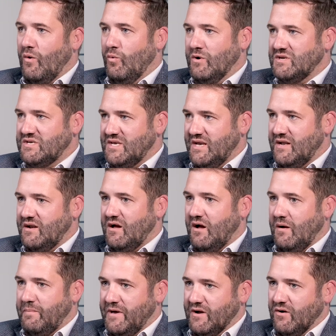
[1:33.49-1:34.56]
We're seeing
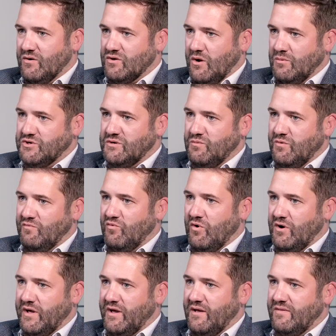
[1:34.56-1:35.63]
a bigger adoption with
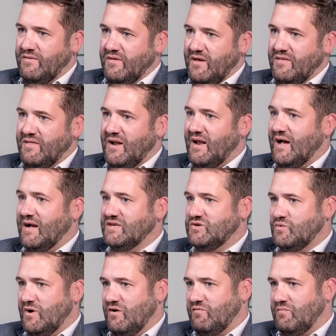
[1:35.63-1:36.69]
Wallet in the last
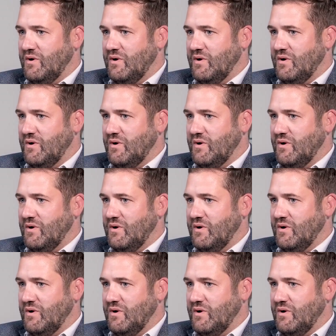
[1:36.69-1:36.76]
12